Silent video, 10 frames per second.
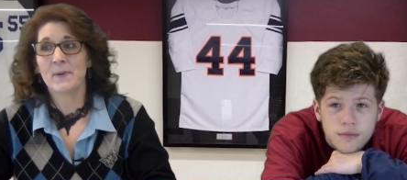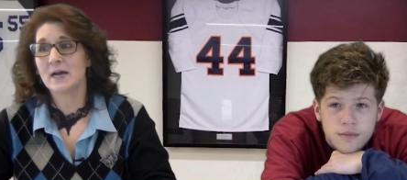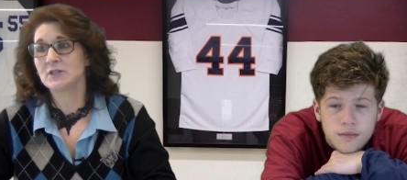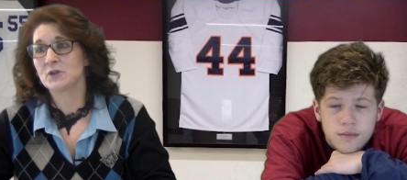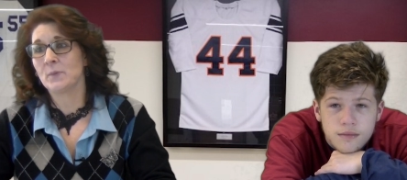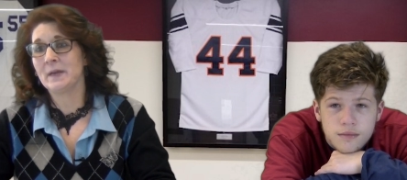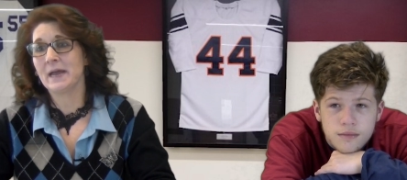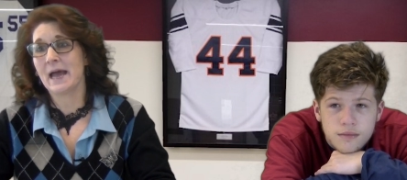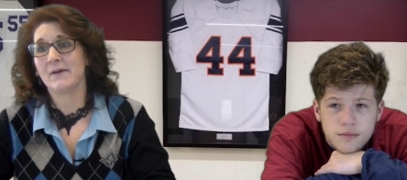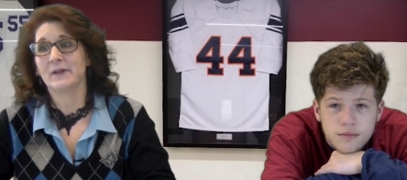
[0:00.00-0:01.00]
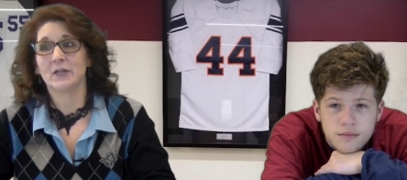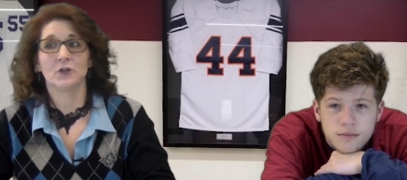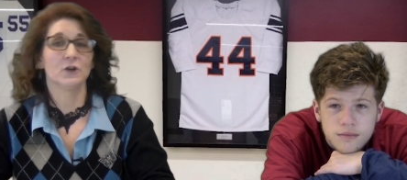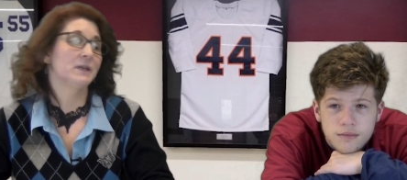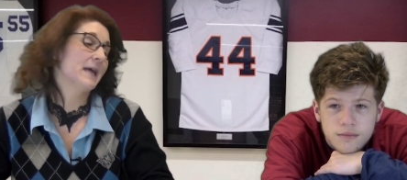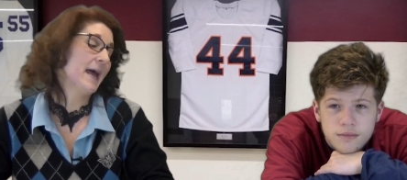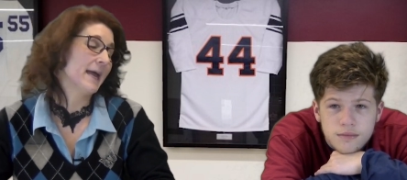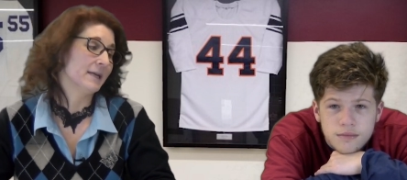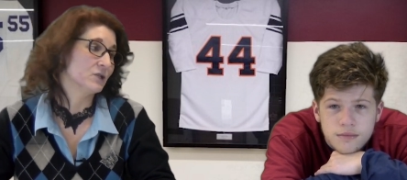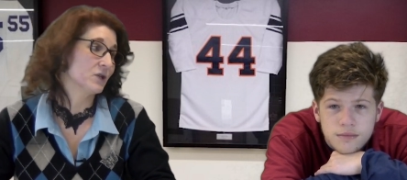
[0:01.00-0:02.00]
Speaker 1: boss told me to have a good
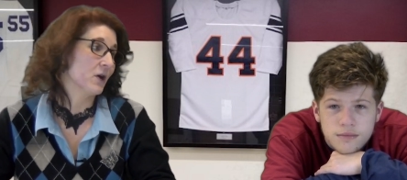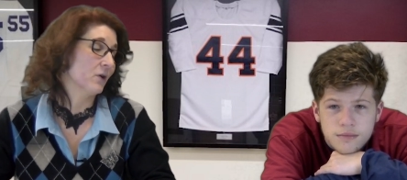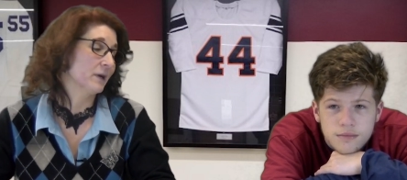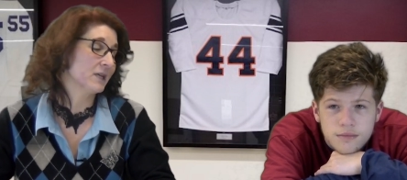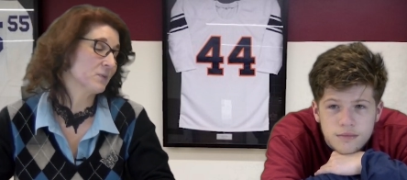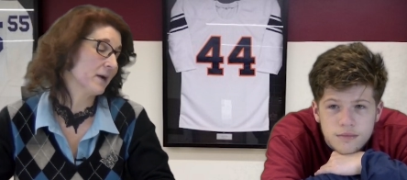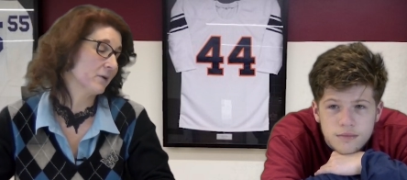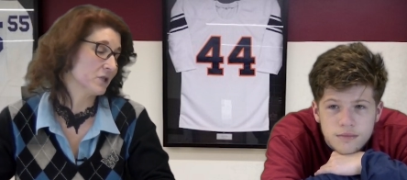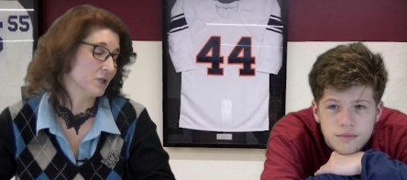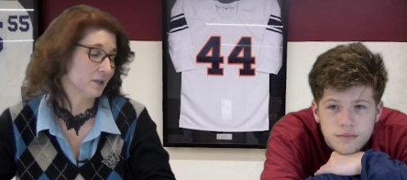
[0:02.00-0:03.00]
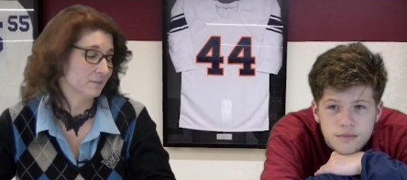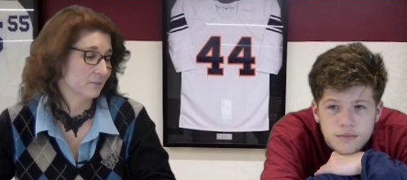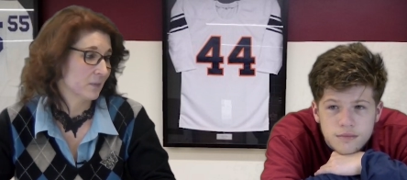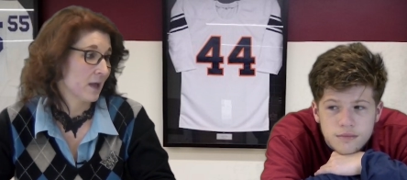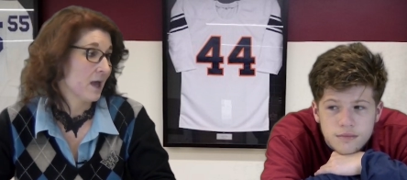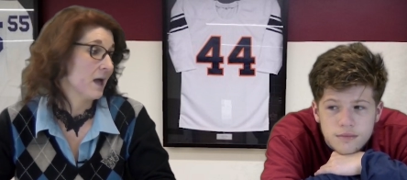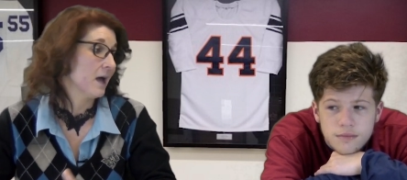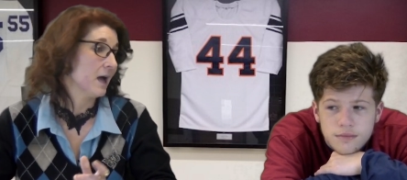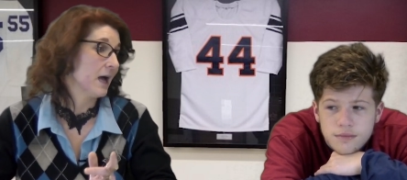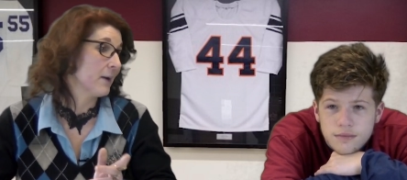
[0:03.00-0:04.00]
day, so guess what, Christian?
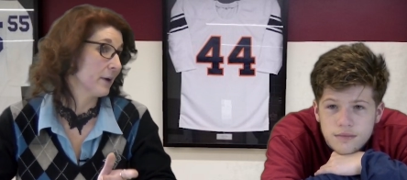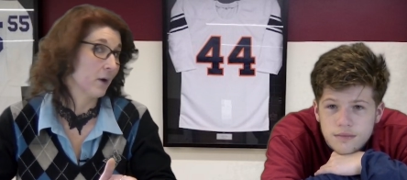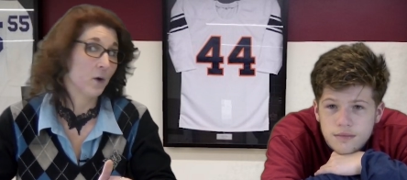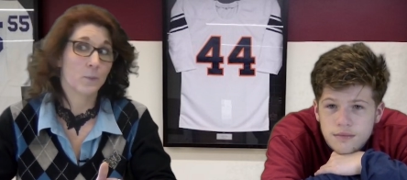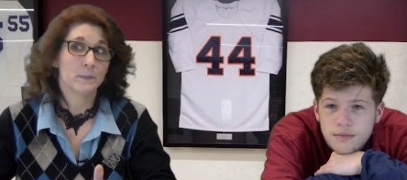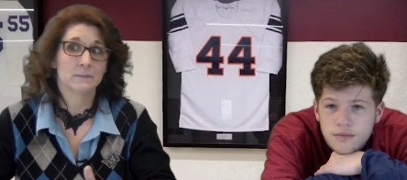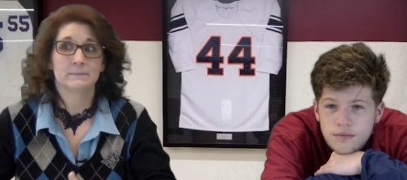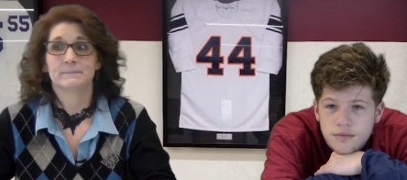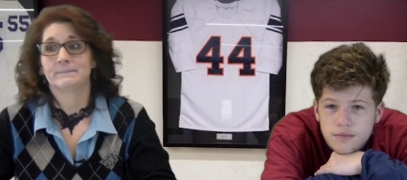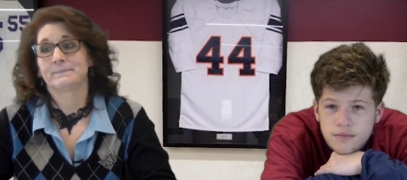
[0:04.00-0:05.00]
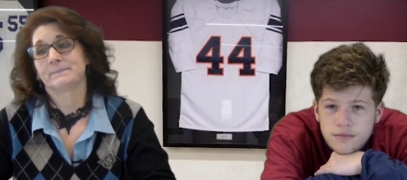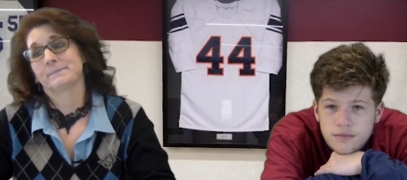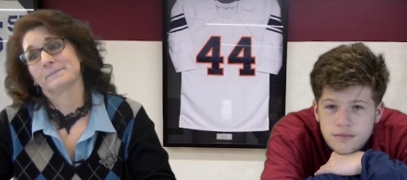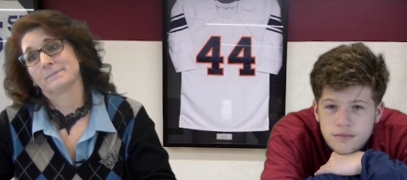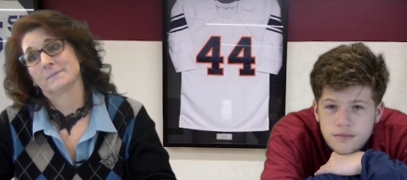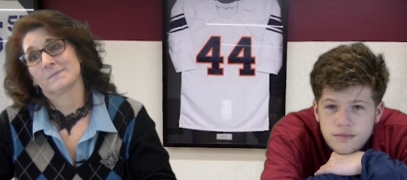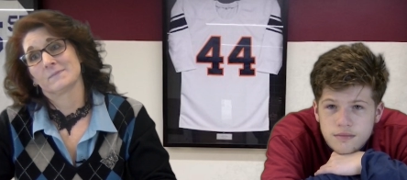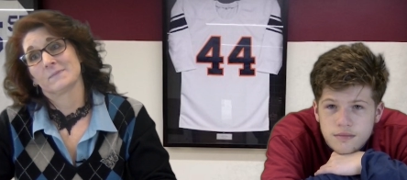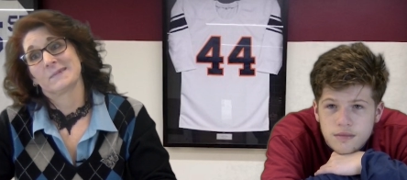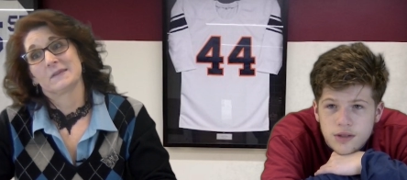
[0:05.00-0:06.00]
I went home.
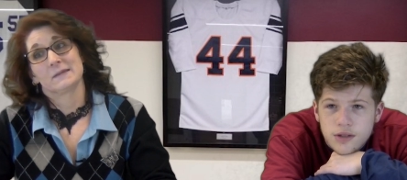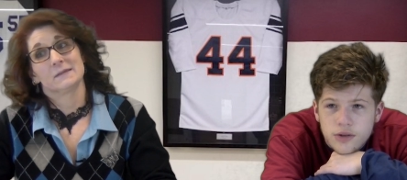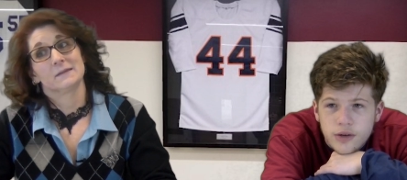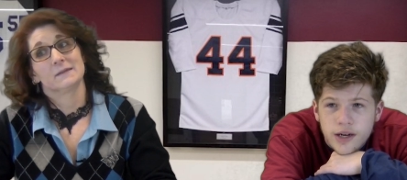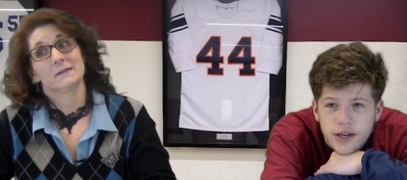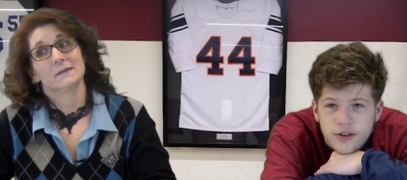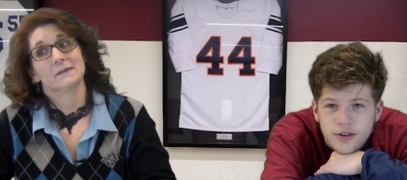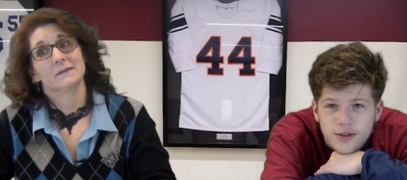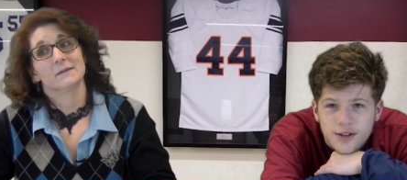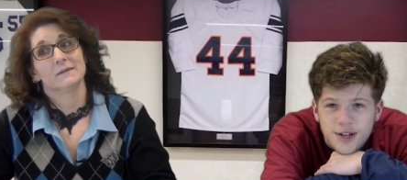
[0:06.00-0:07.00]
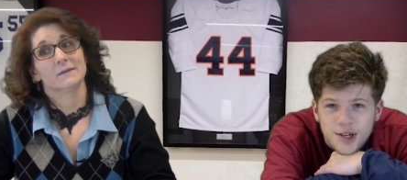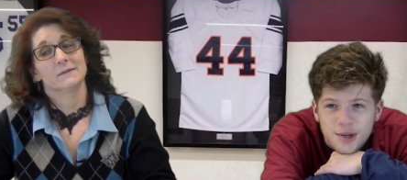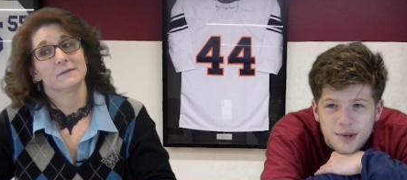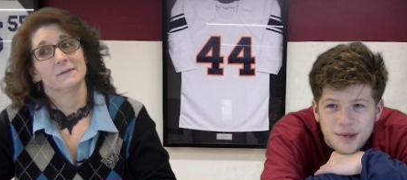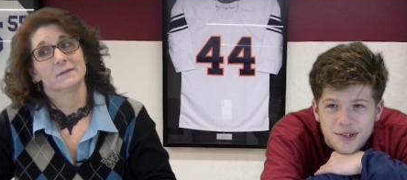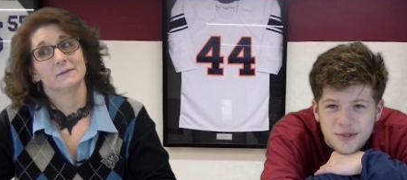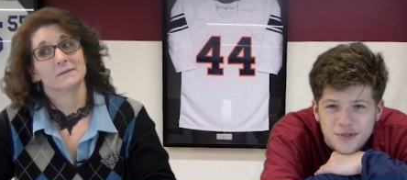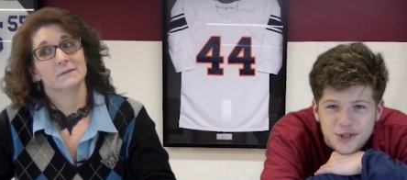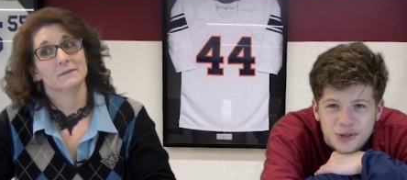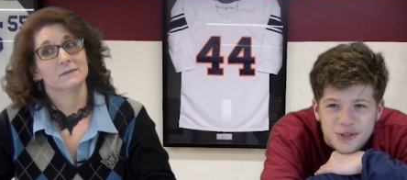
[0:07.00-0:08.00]
Speaker 2: You know, I know a lot
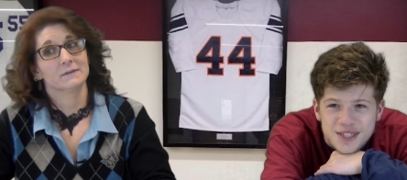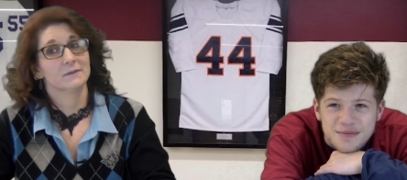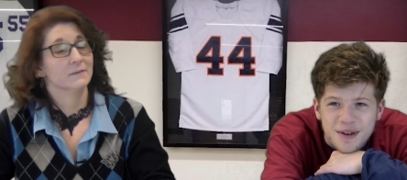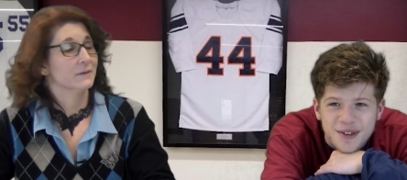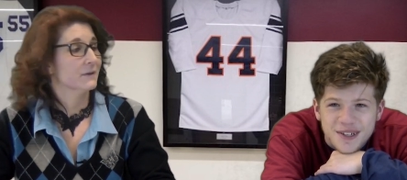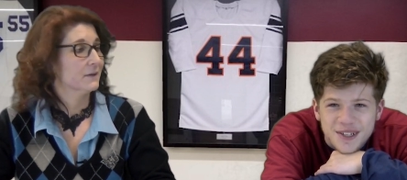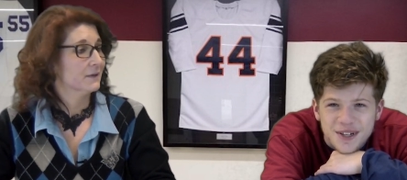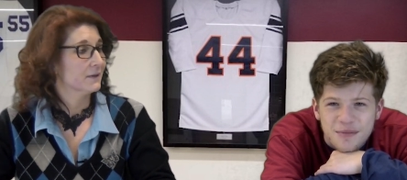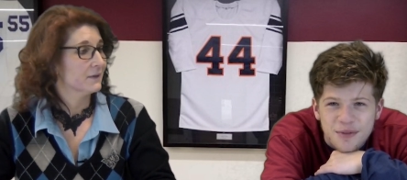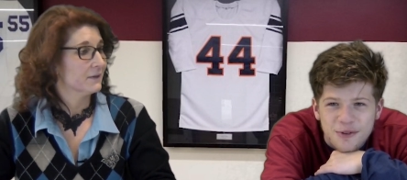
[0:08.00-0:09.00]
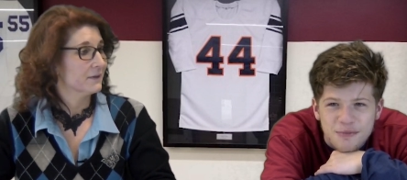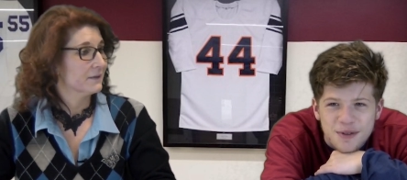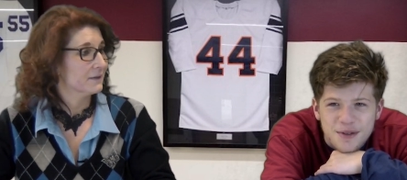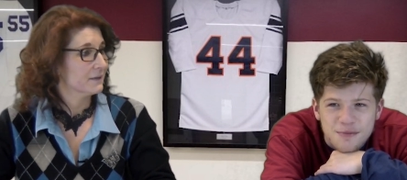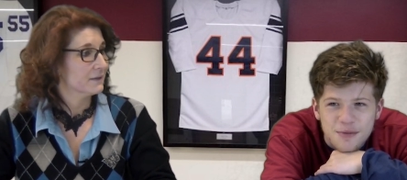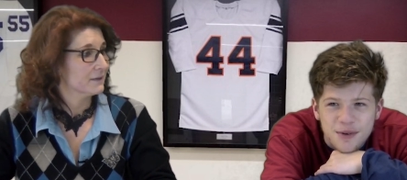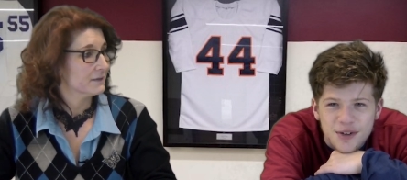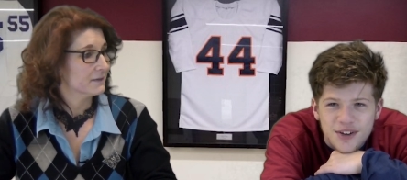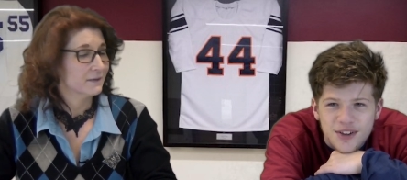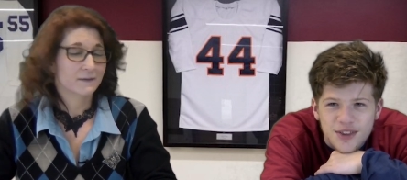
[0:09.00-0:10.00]
of jokes about unemployed people, but
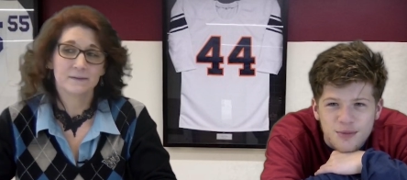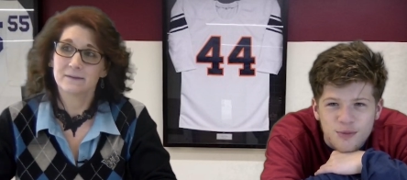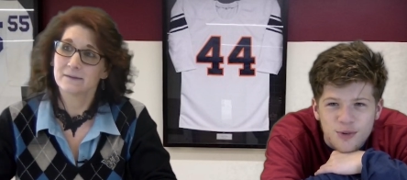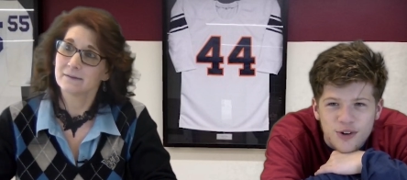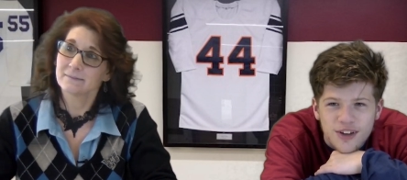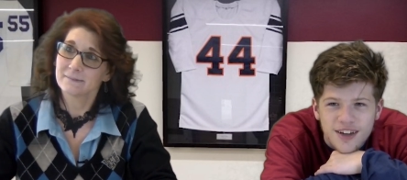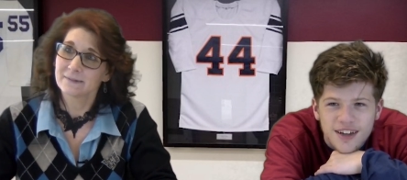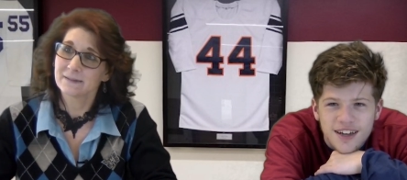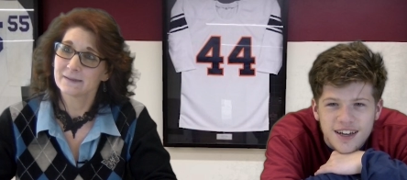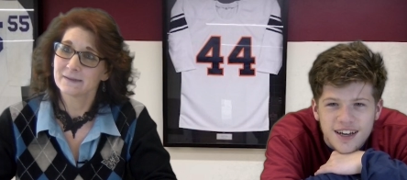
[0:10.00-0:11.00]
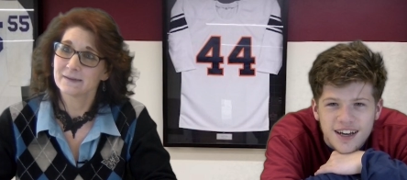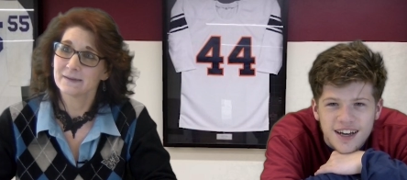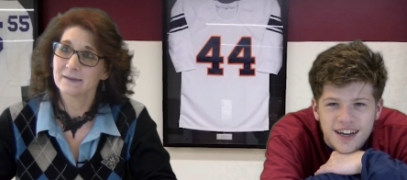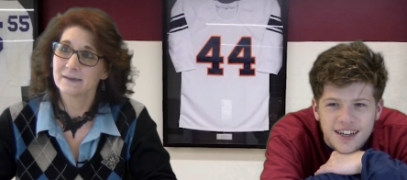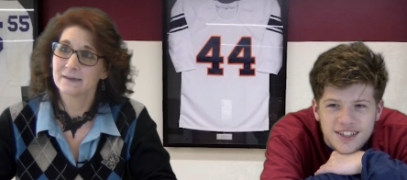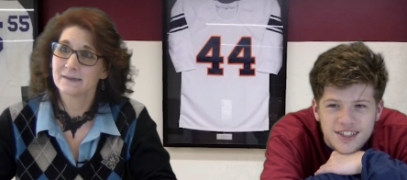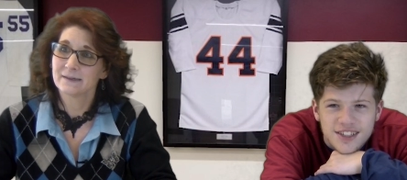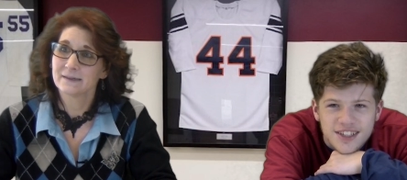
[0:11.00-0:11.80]
none of them work. Ha! You